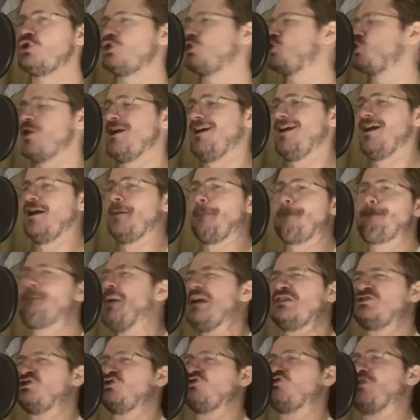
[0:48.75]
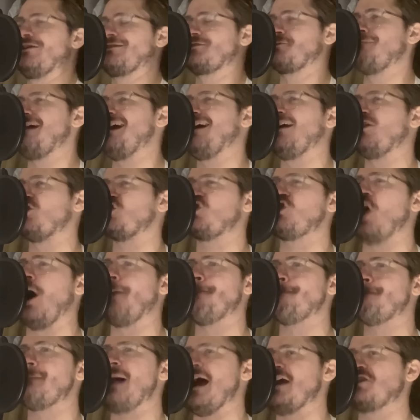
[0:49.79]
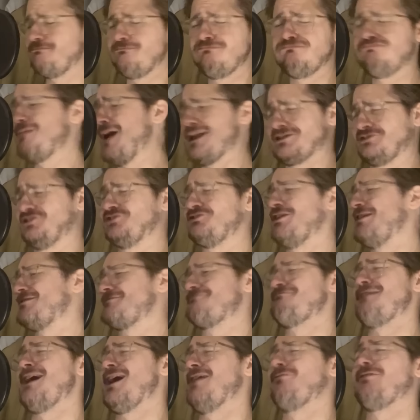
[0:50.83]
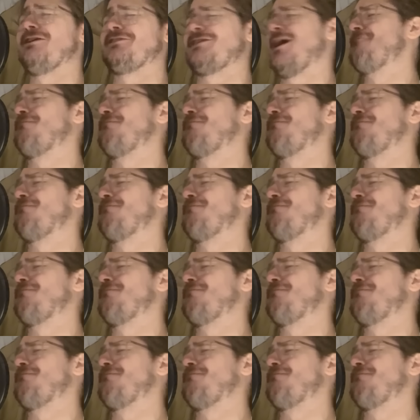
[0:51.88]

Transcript: She bested me in combat. Bested me with her